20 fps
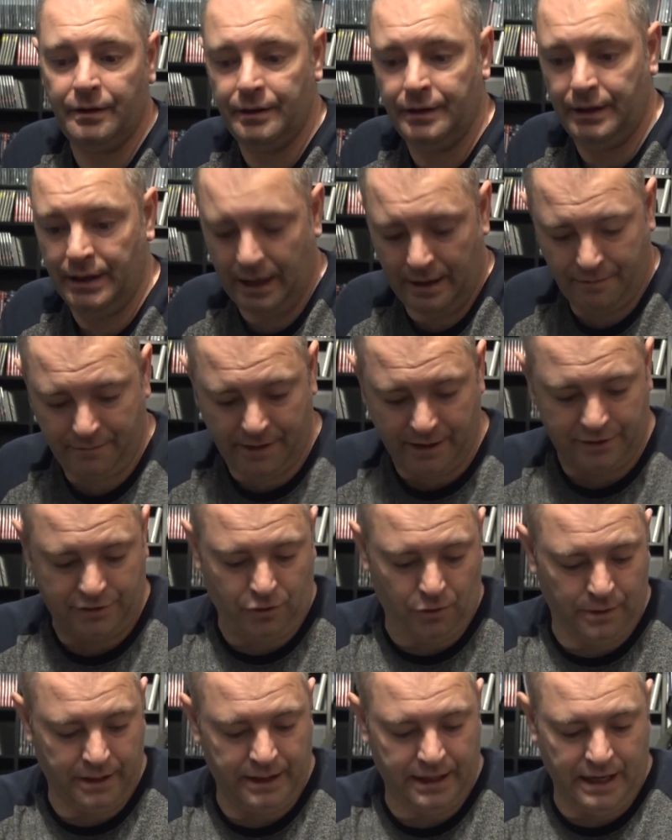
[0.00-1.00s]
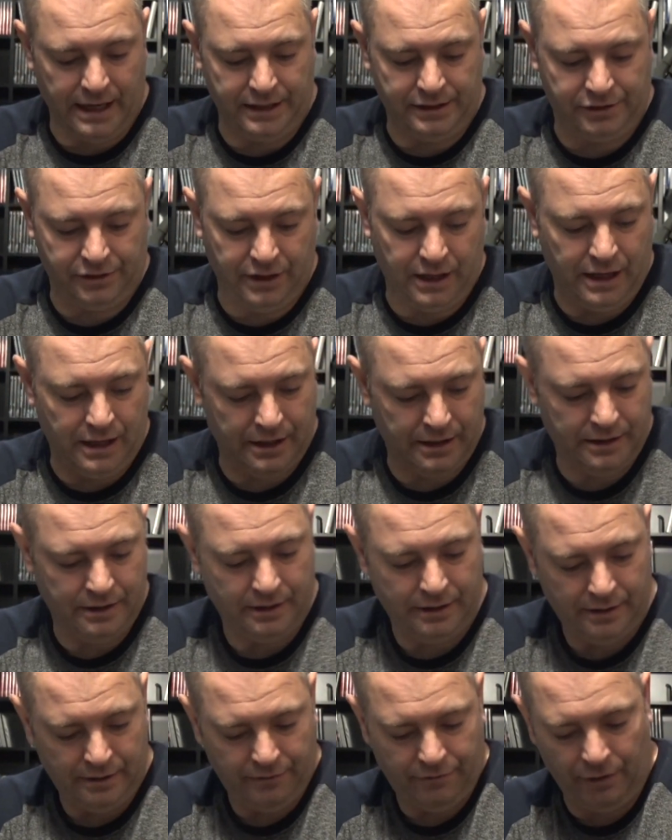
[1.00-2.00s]
yeah, it's going nicely
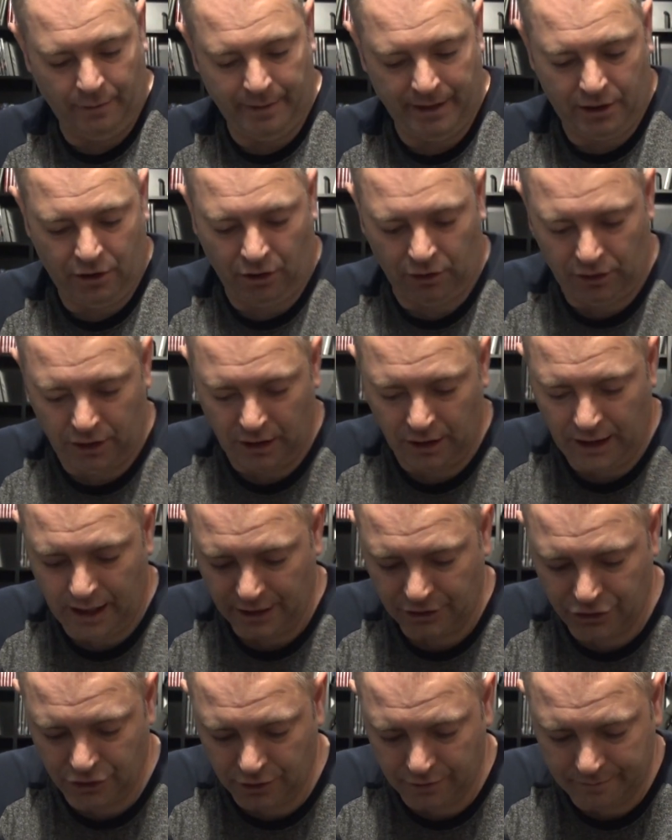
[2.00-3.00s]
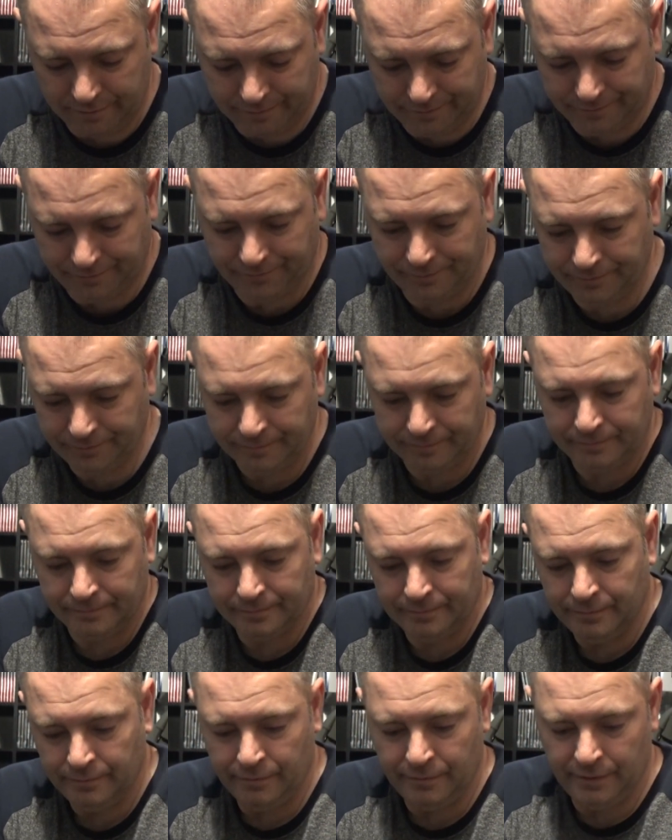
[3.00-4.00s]
for my COD collection.
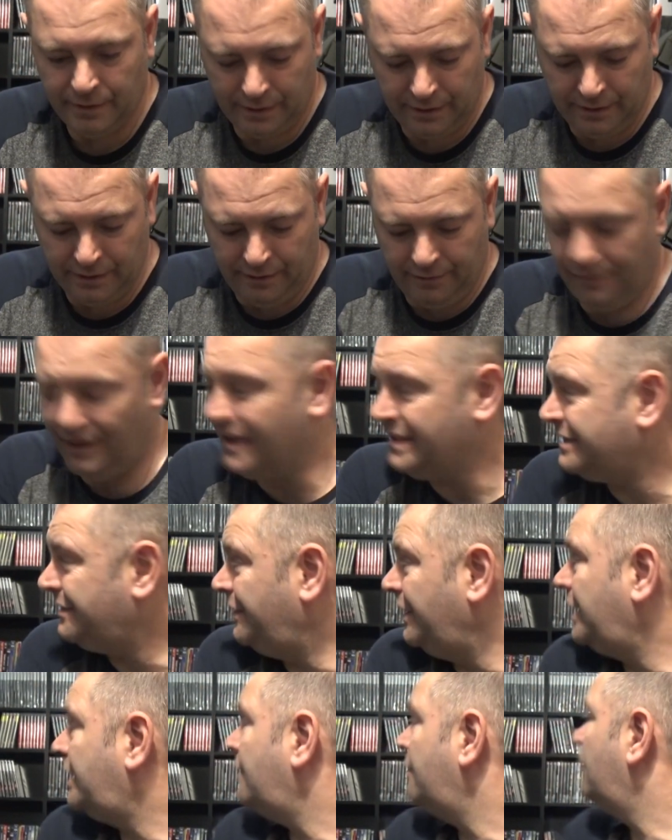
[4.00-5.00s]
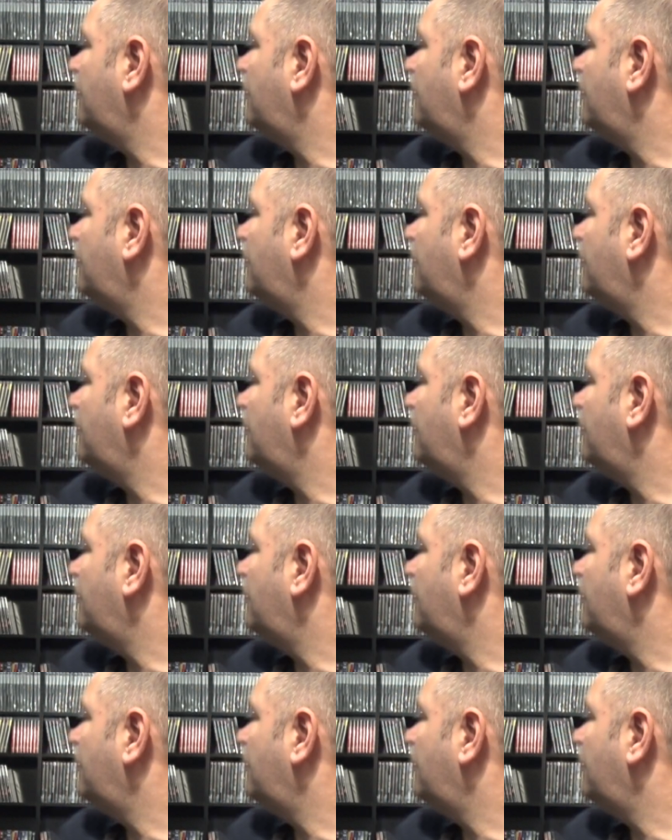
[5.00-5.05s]
I like to think I've